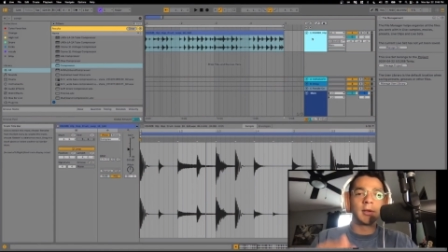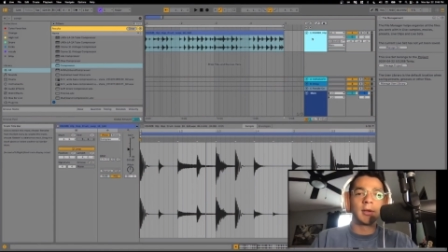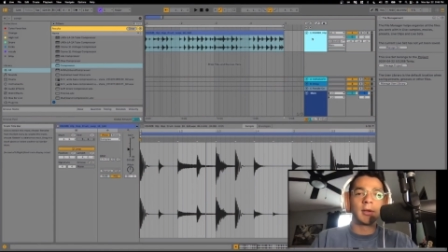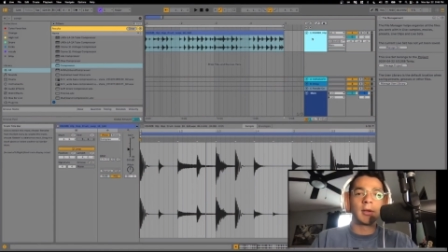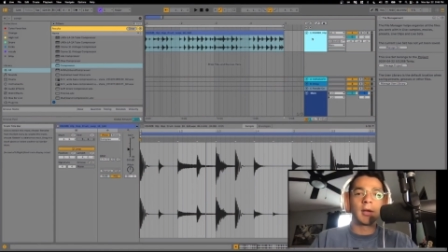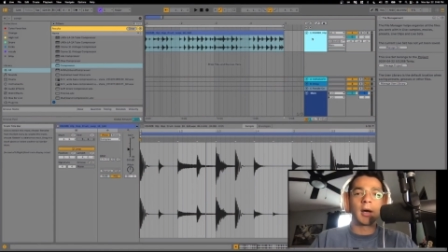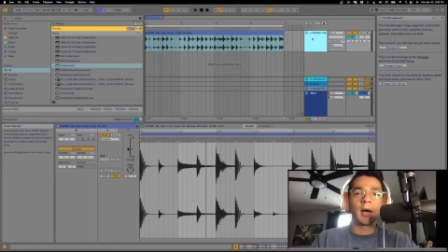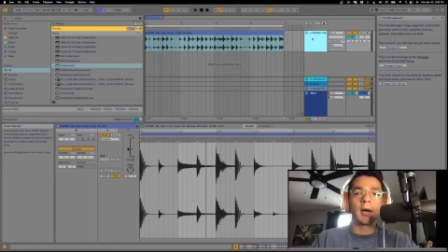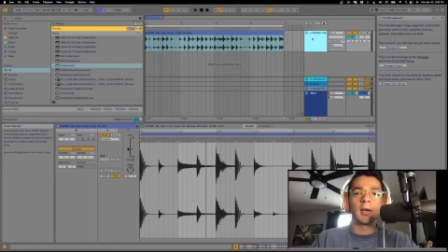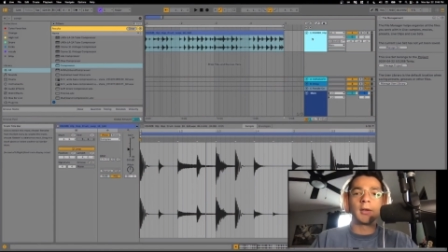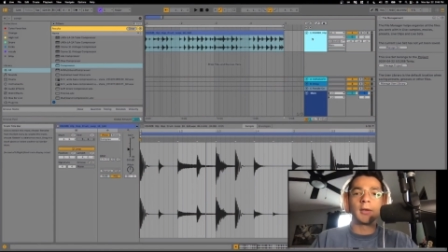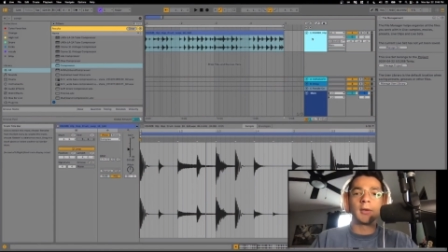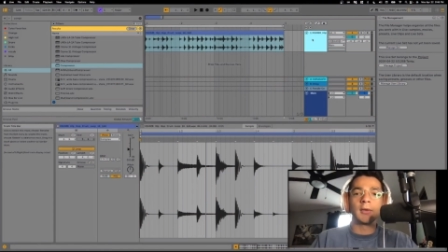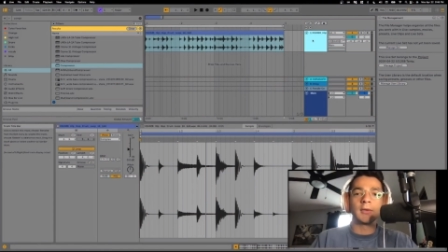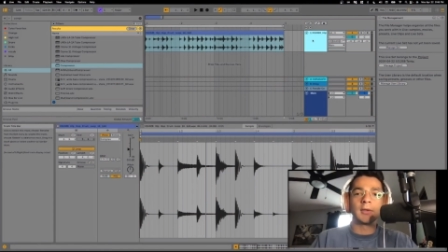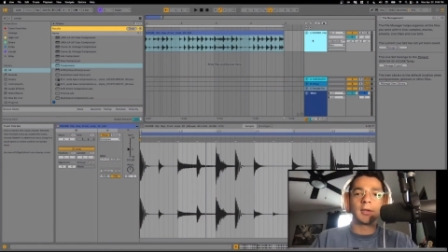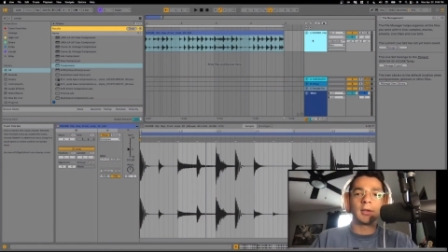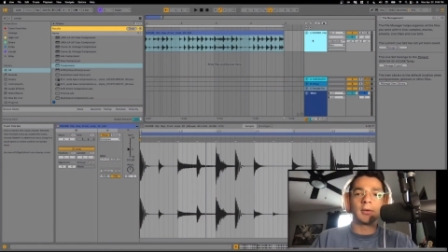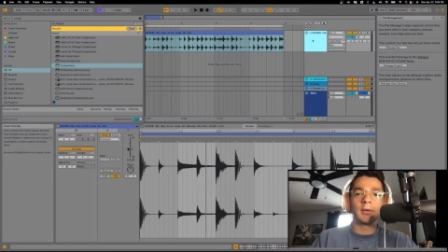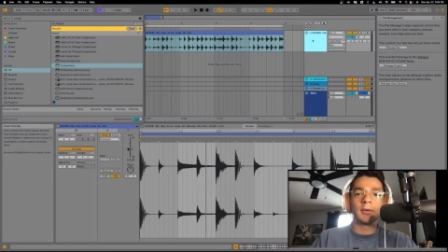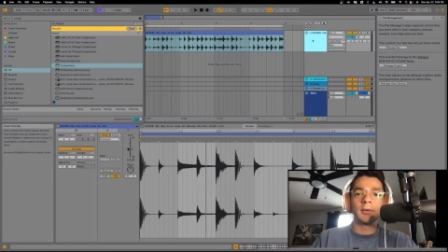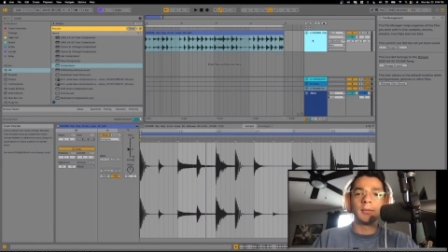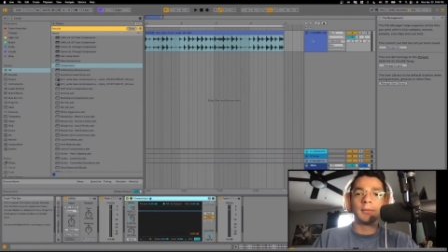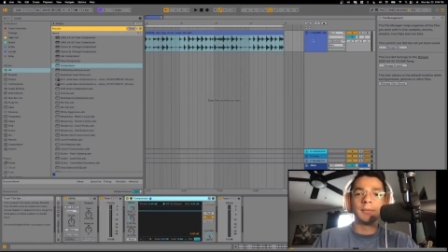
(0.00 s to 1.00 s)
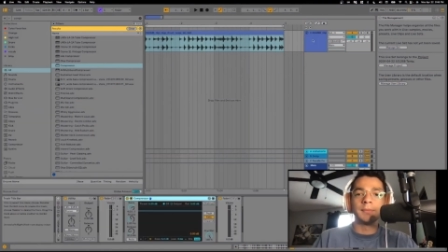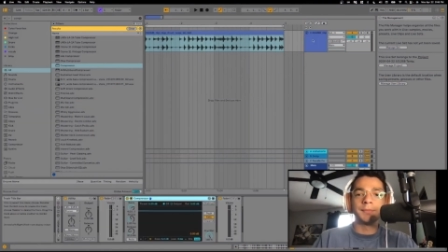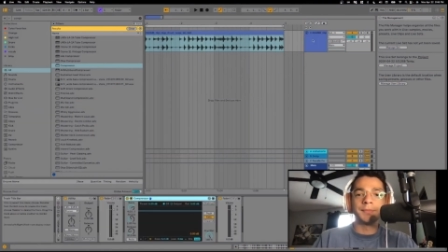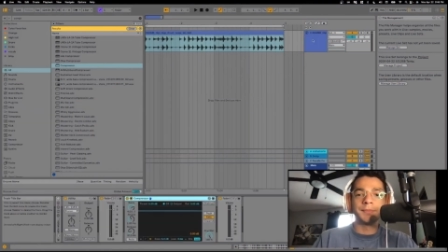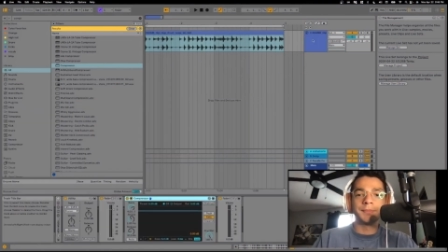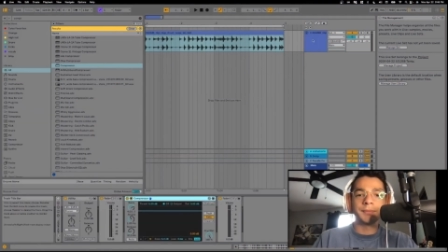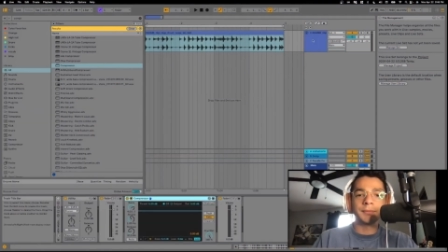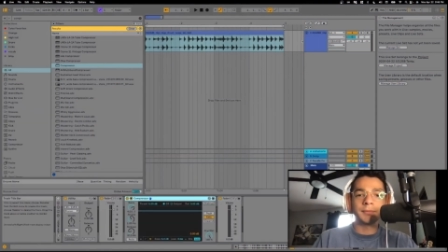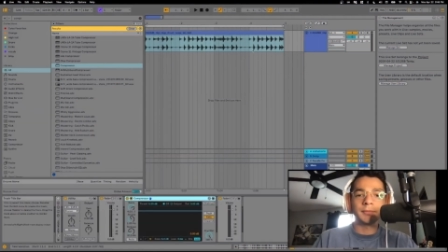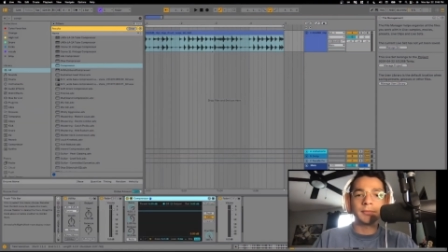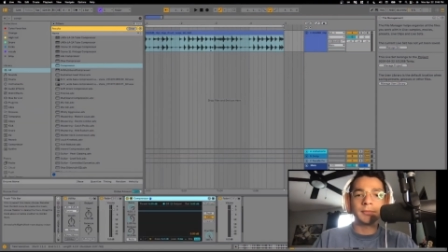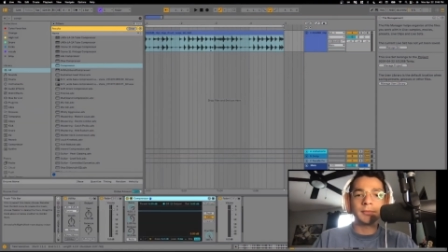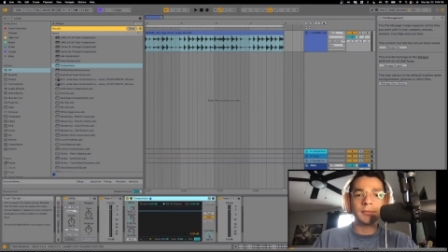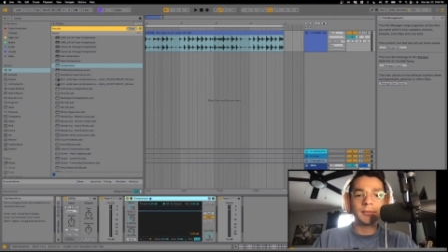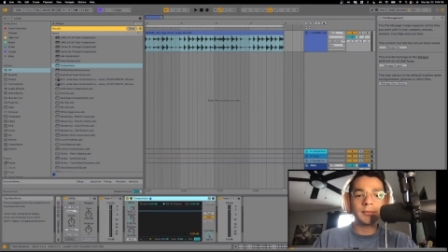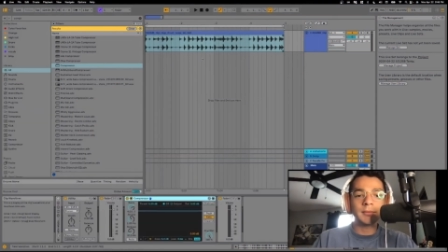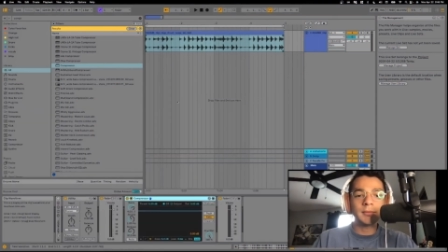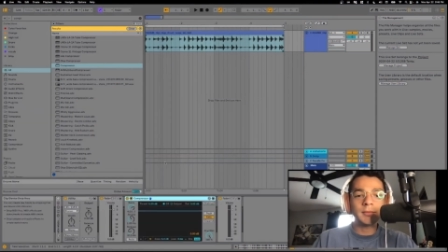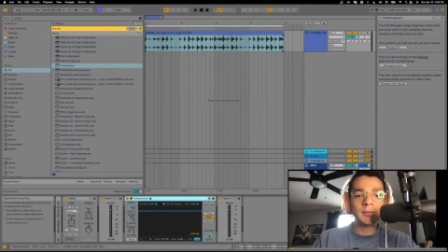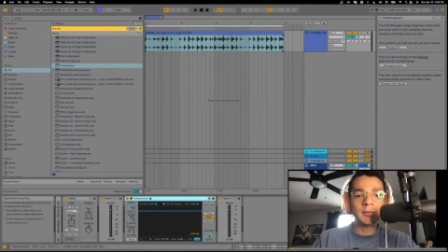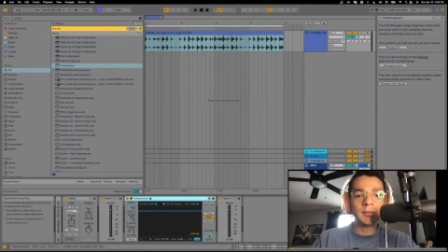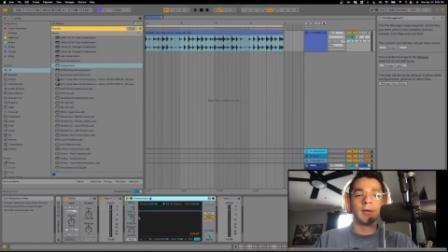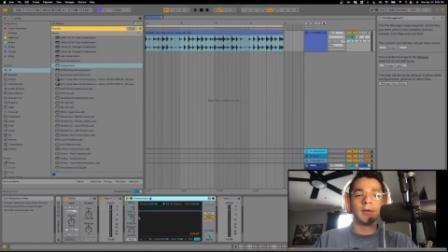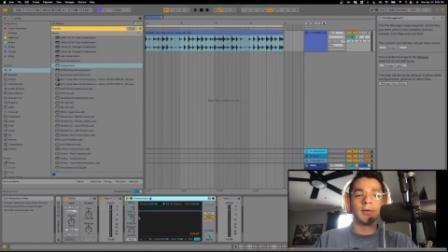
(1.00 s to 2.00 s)
the audio signal.
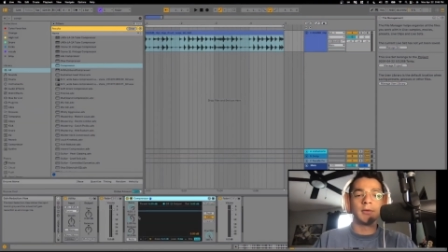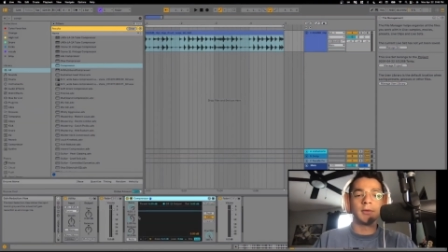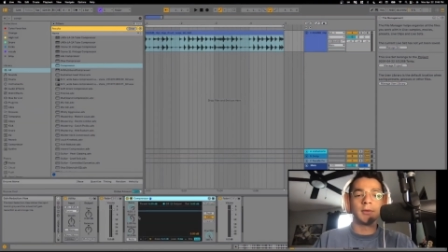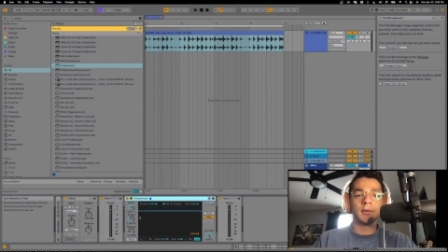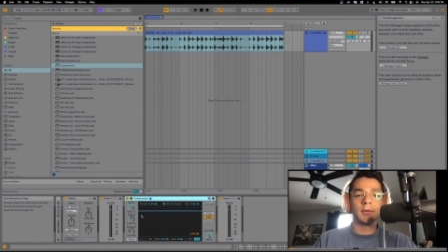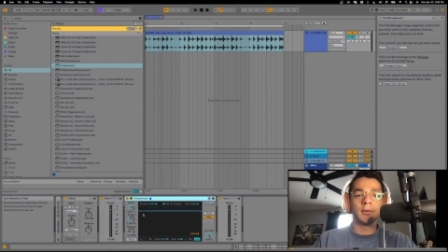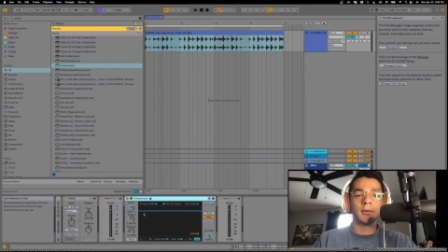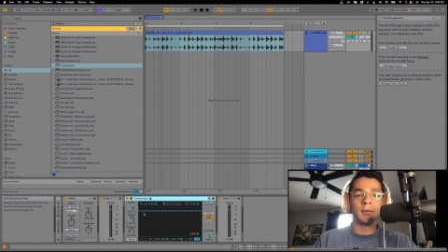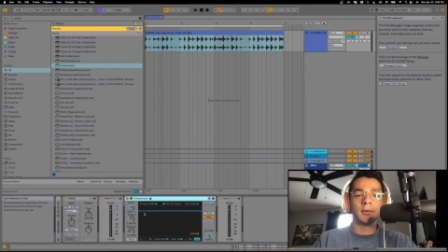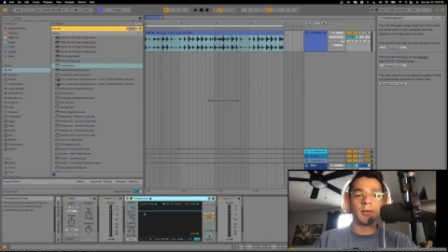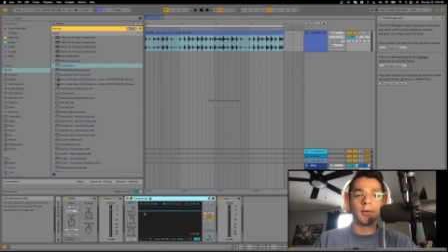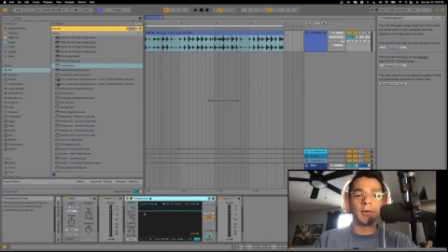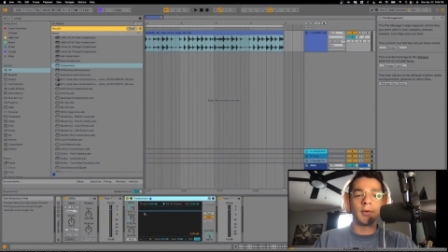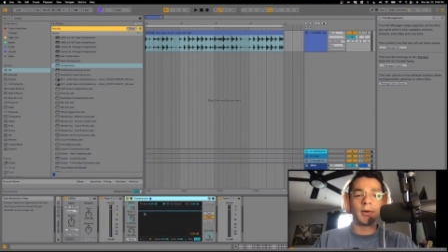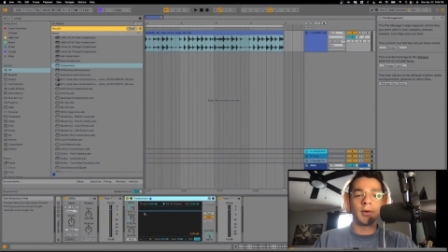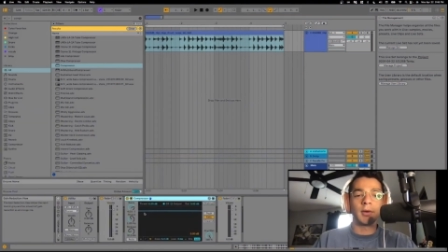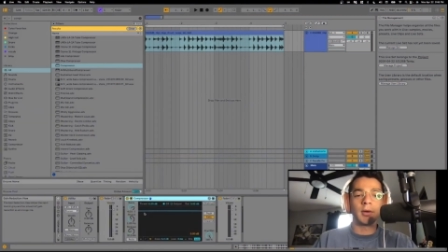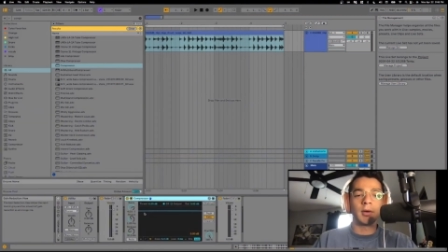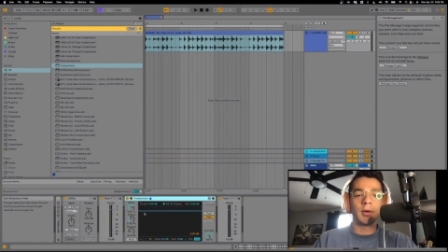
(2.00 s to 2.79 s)
So there